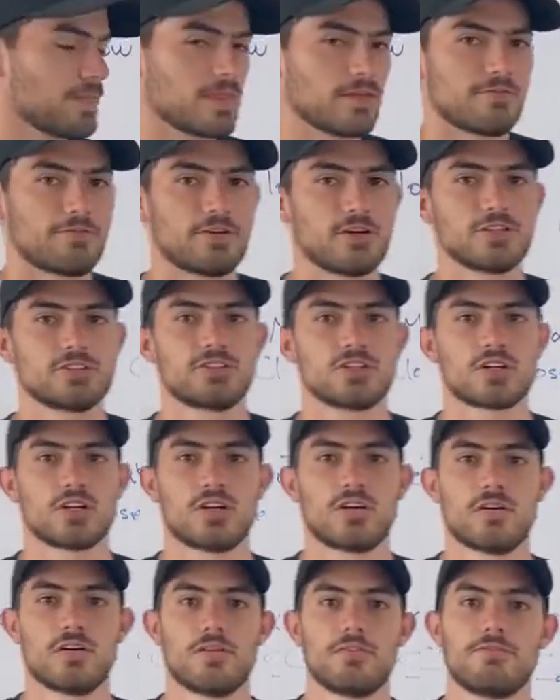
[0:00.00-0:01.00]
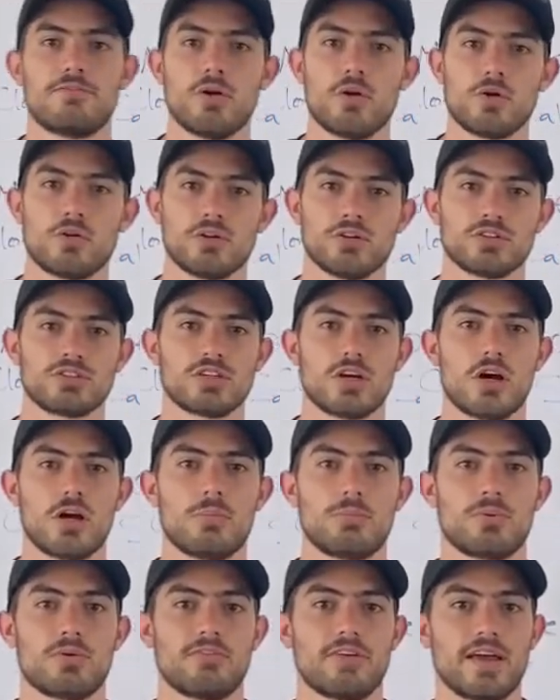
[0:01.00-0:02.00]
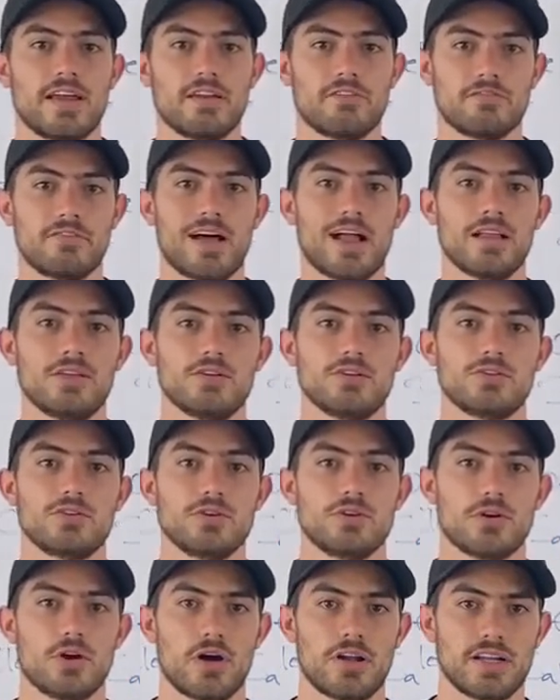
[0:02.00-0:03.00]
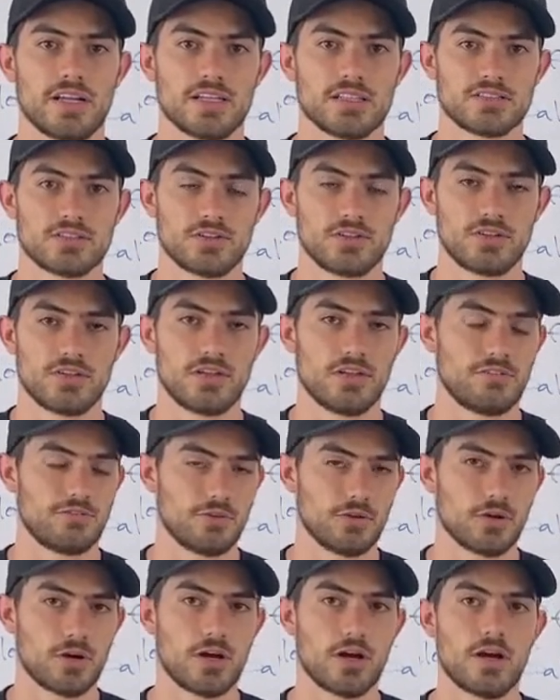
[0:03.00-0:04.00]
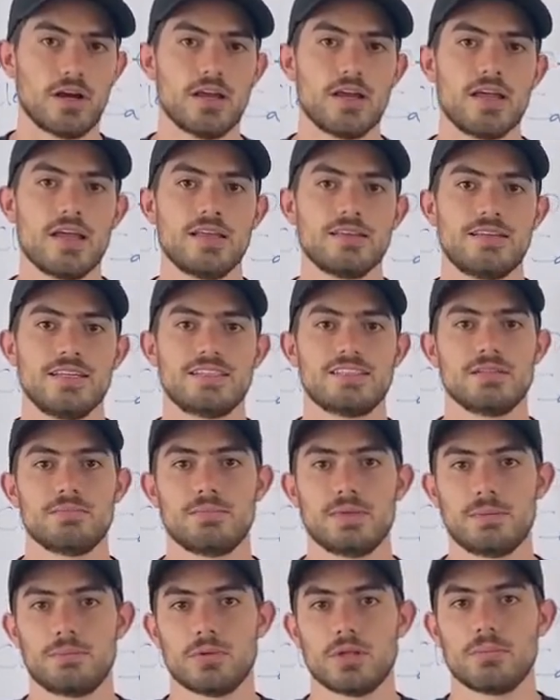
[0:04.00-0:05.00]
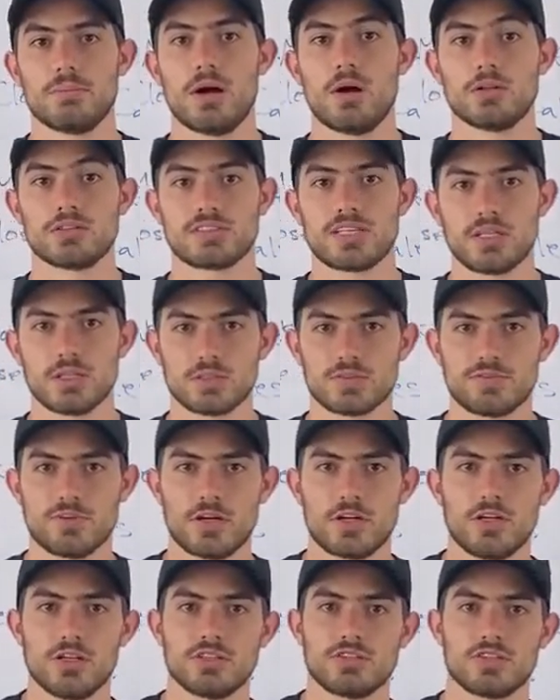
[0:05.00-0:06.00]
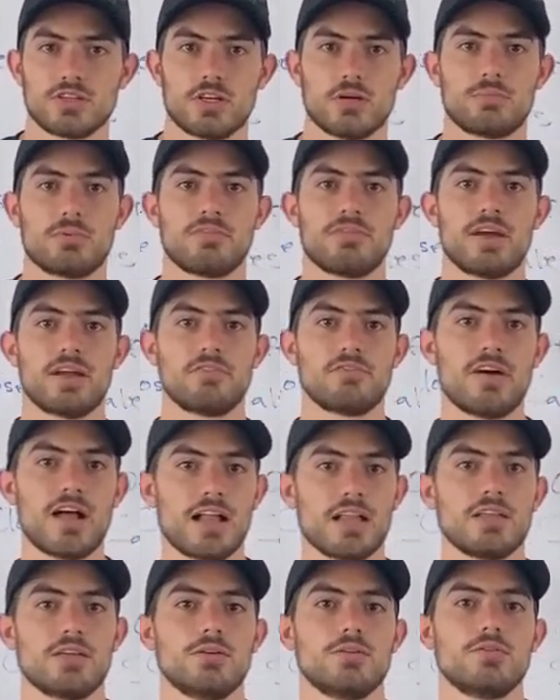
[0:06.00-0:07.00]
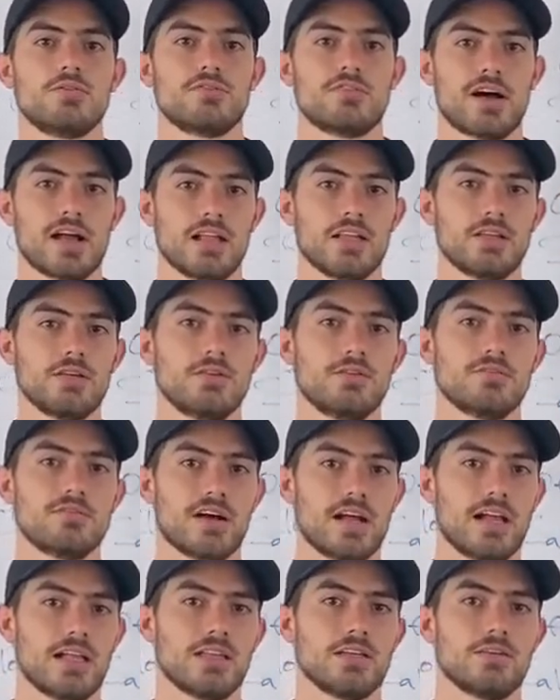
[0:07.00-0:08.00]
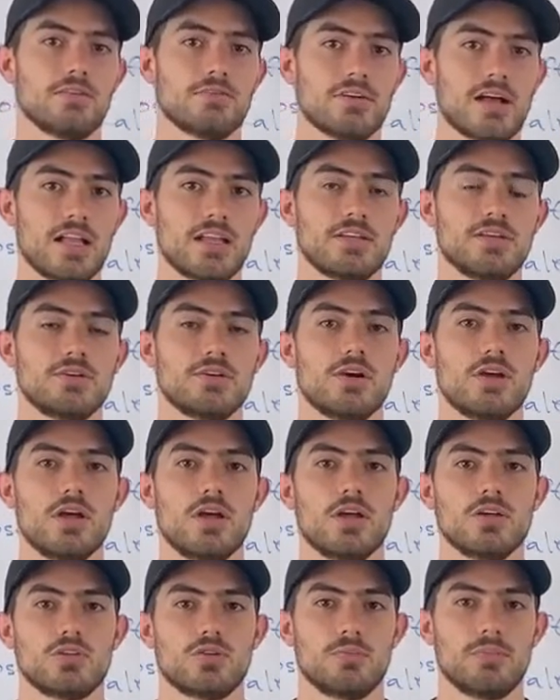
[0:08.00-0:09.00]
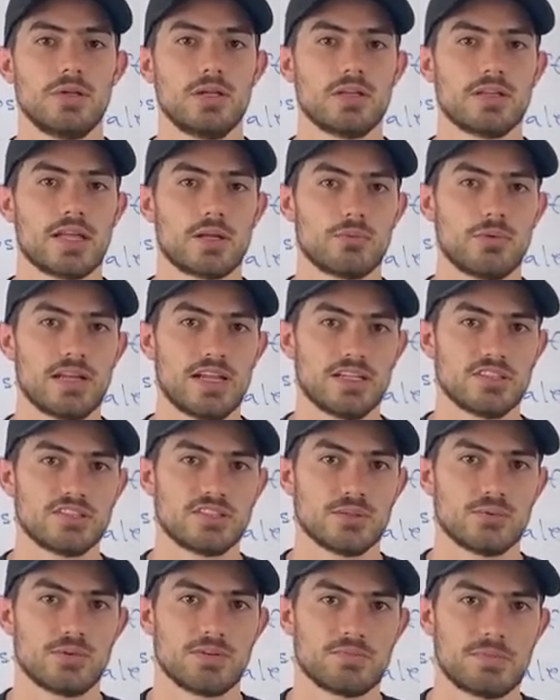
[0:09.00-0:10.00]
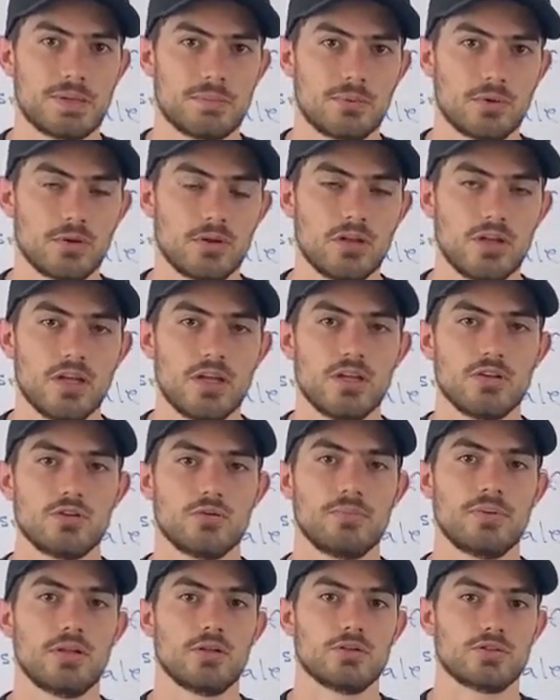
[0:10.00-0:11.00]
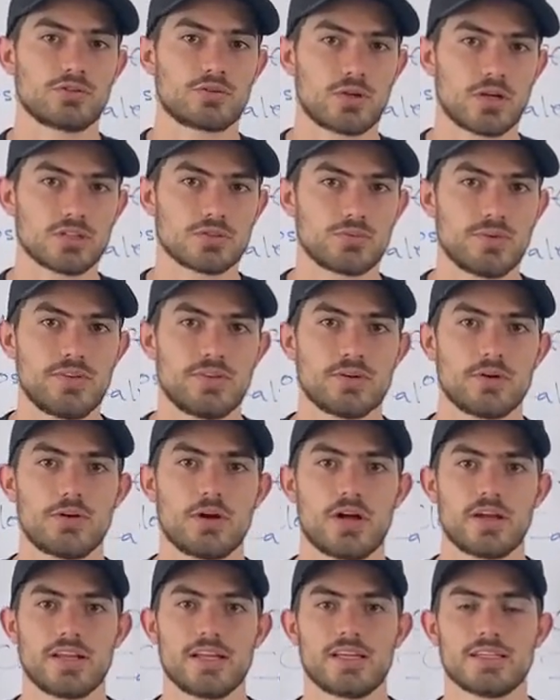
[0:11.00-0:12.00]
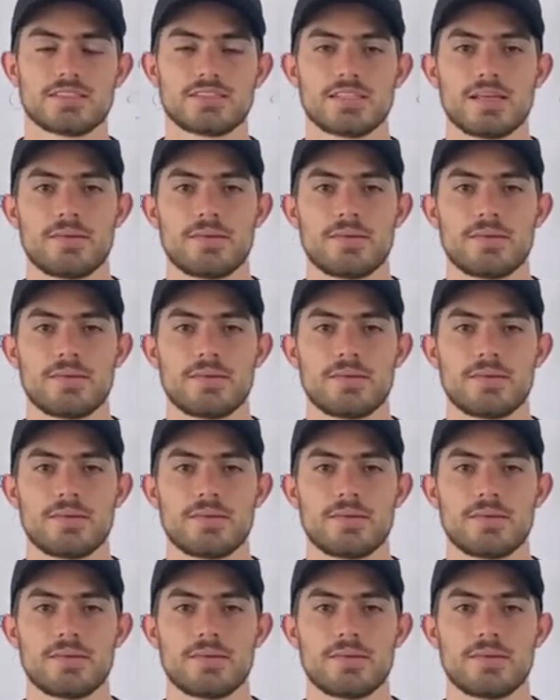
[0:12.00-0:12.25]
first you're gonna focus on providing value to your audience. So if you are teaching people about sales funnels, you're gonna provide value to build that relationship with people, to build trust with your audience.